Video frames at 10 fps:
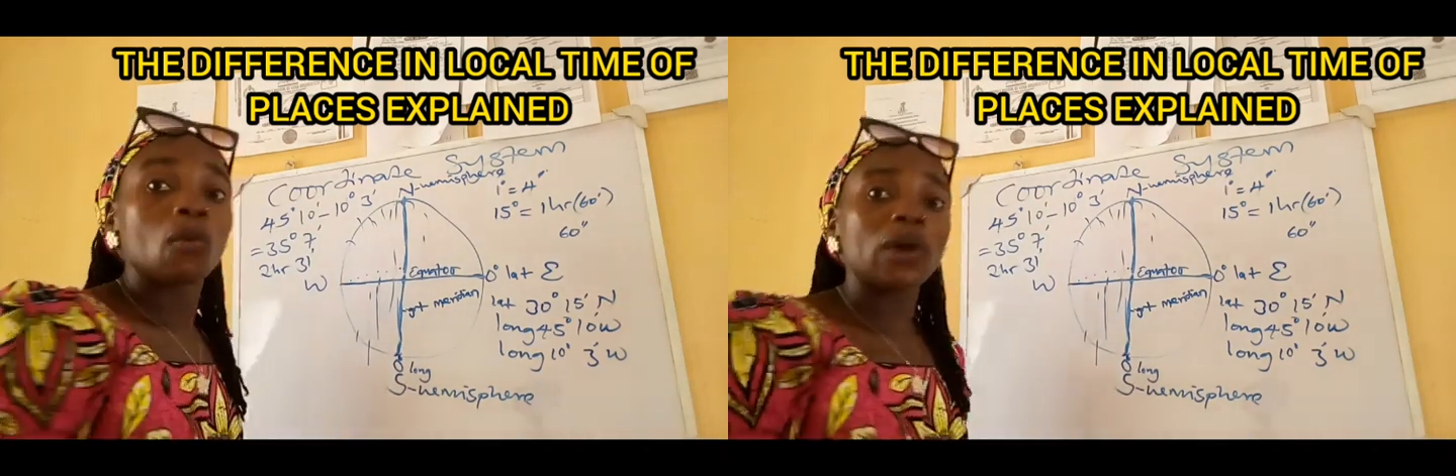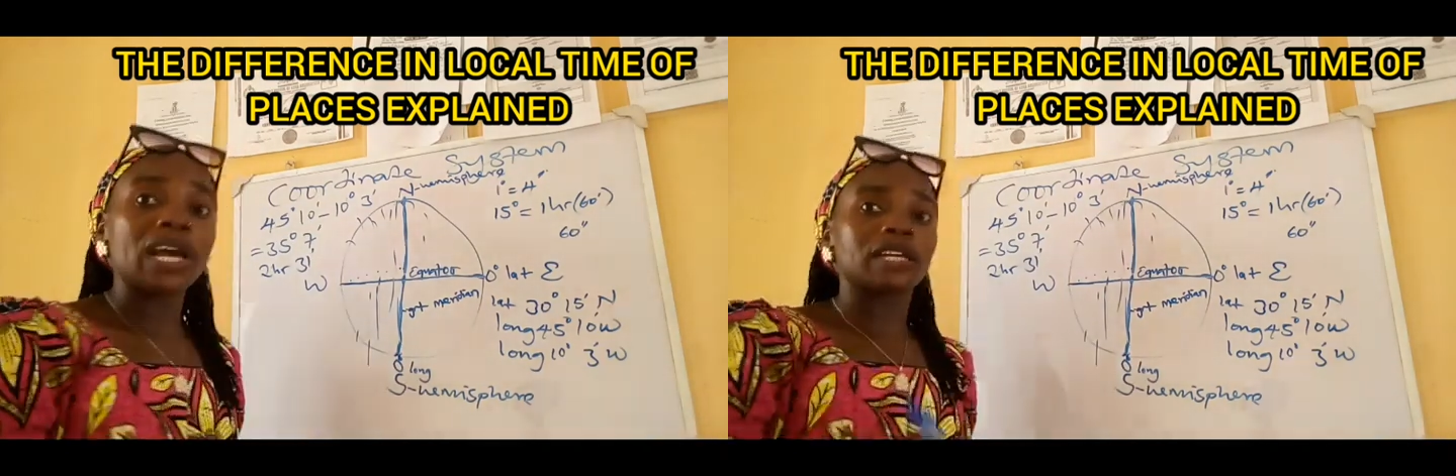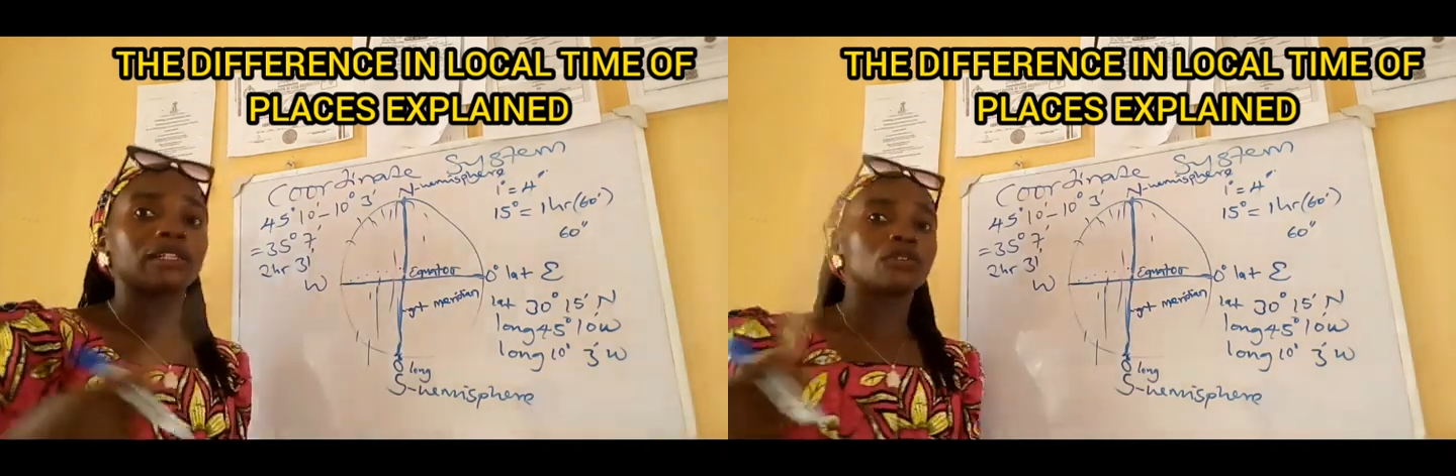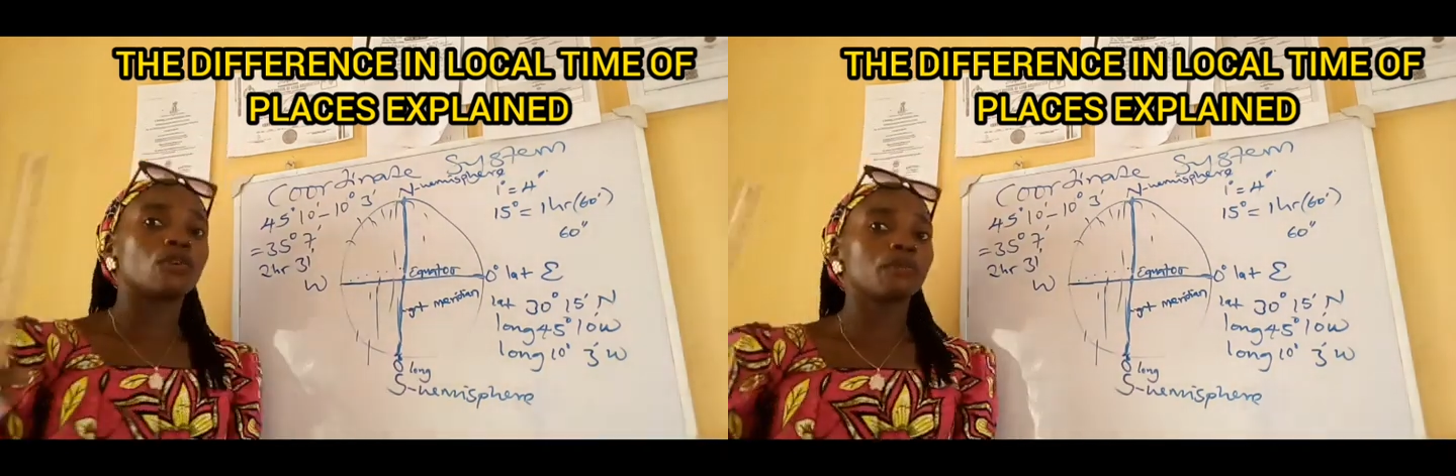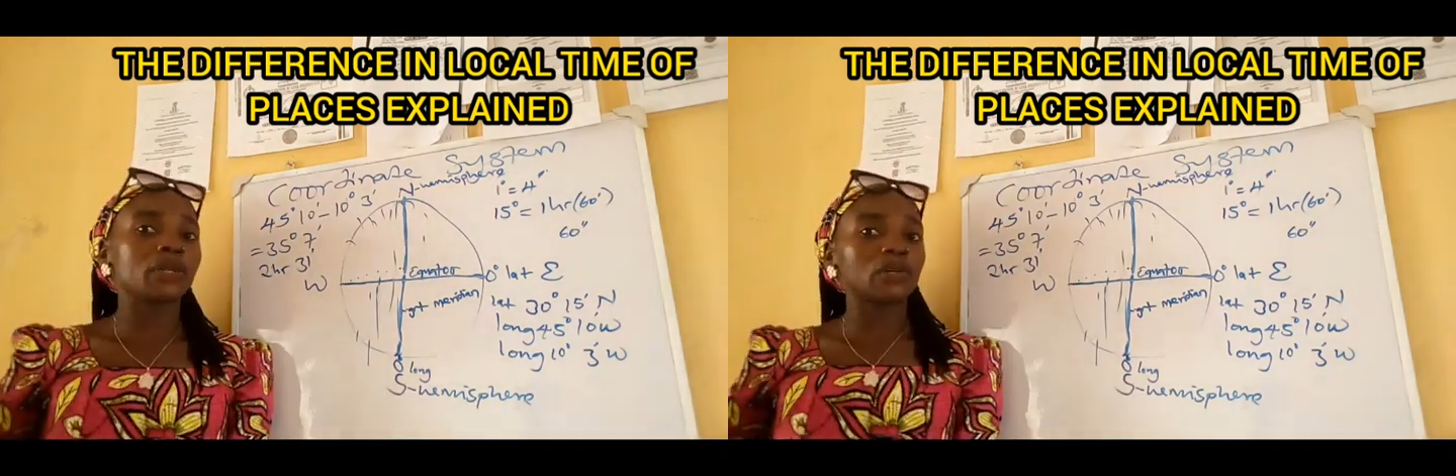when you
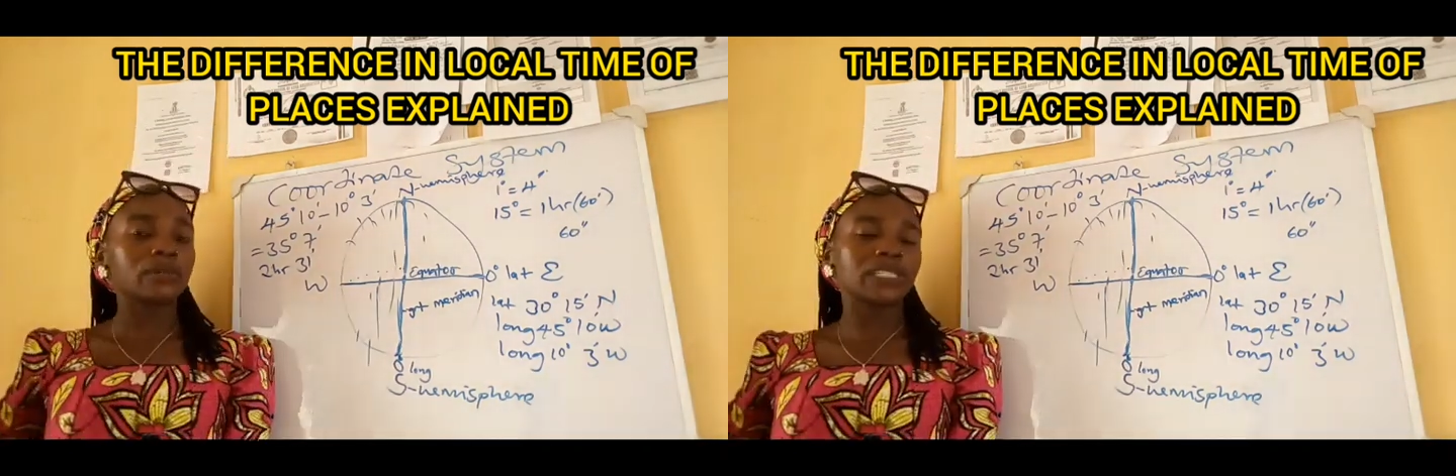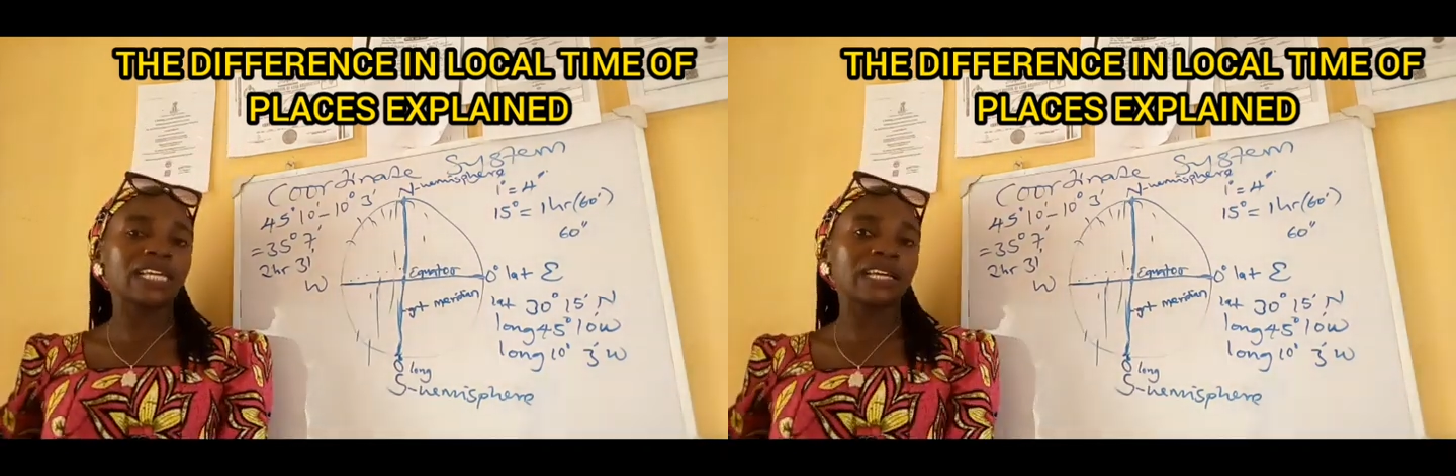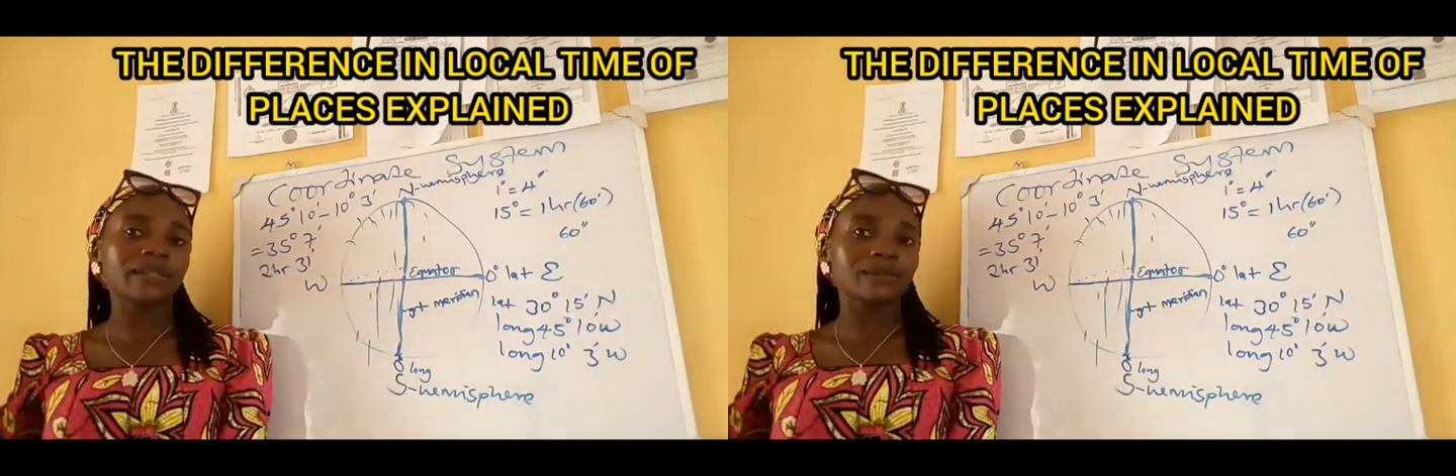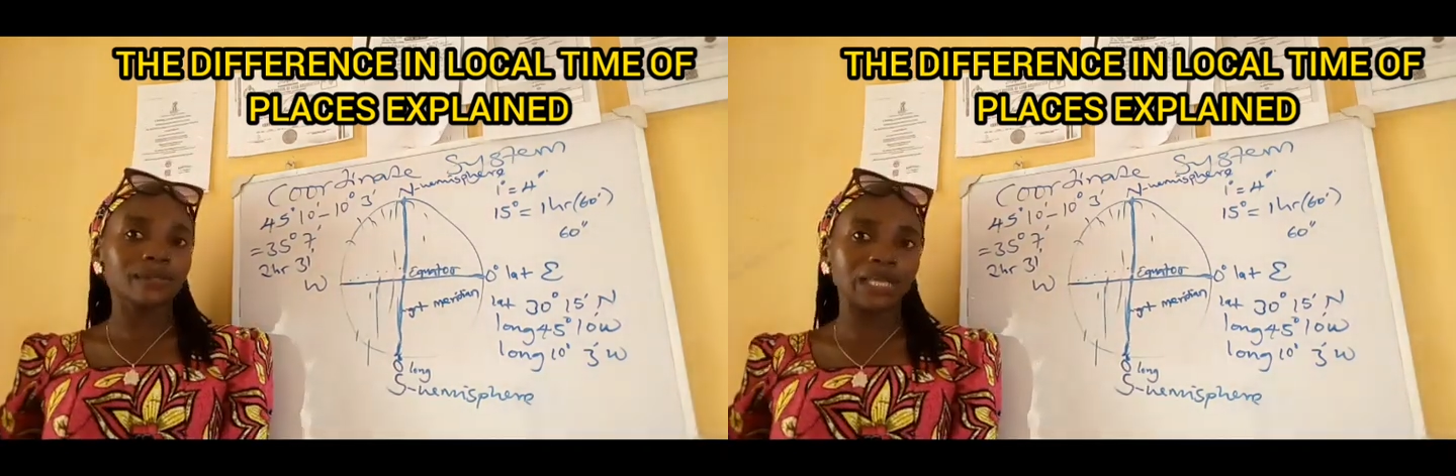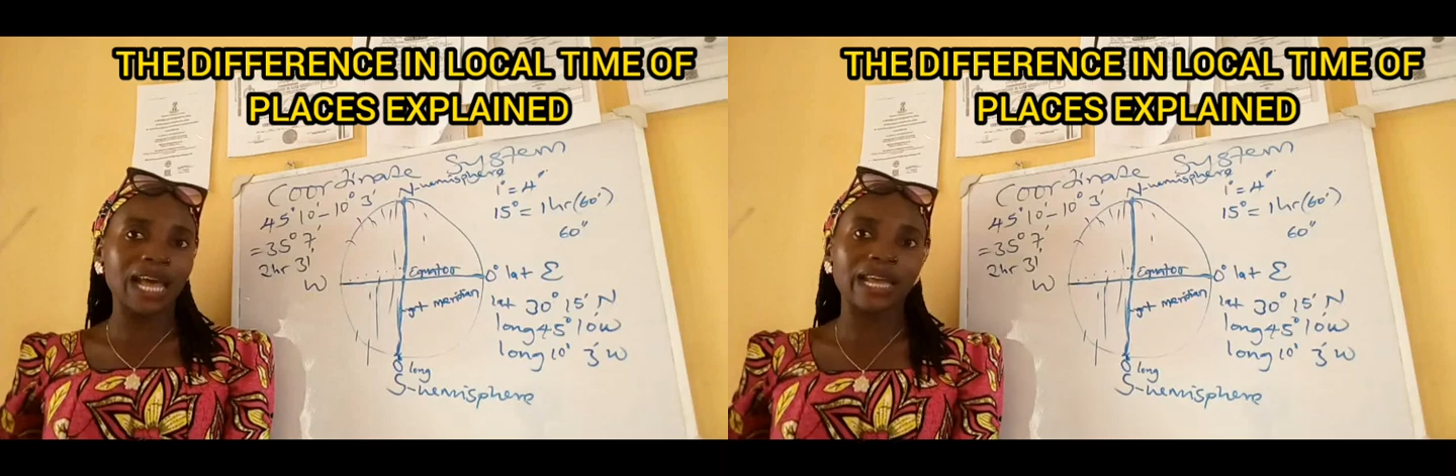will be losing
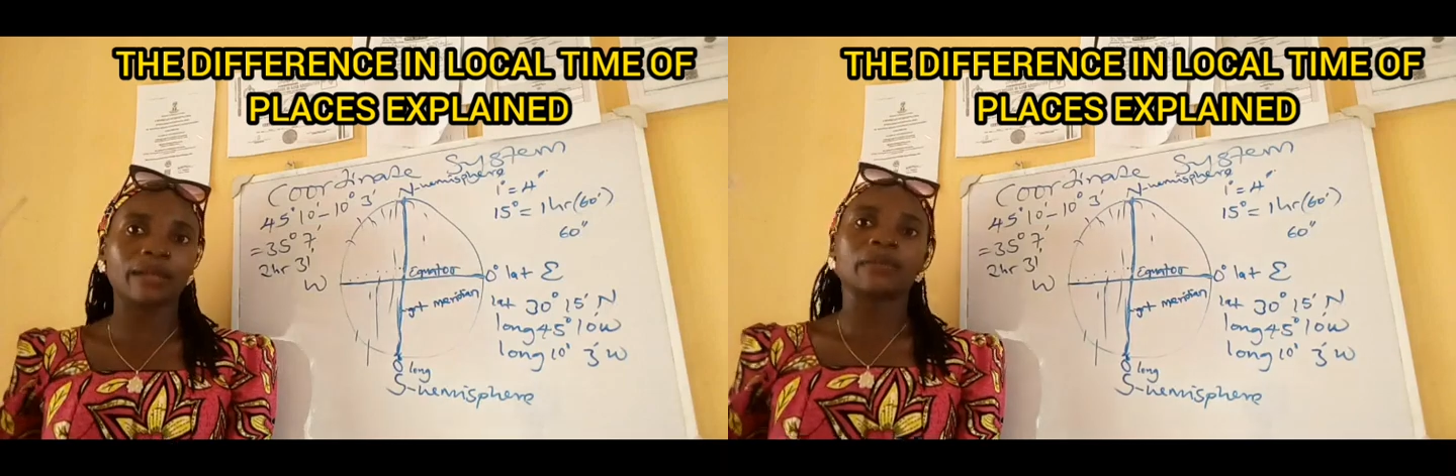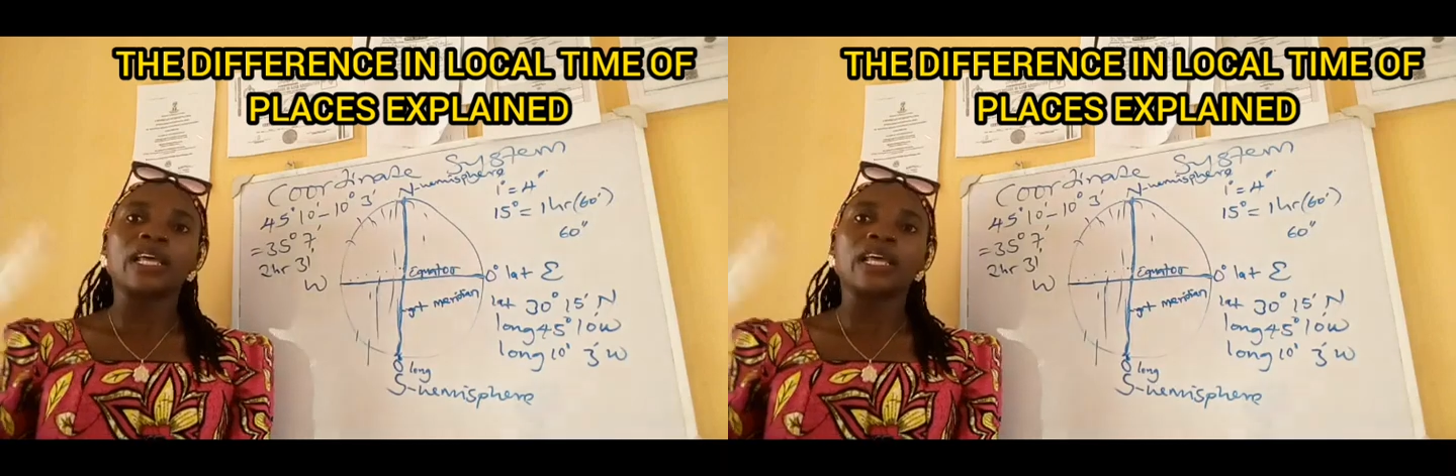time.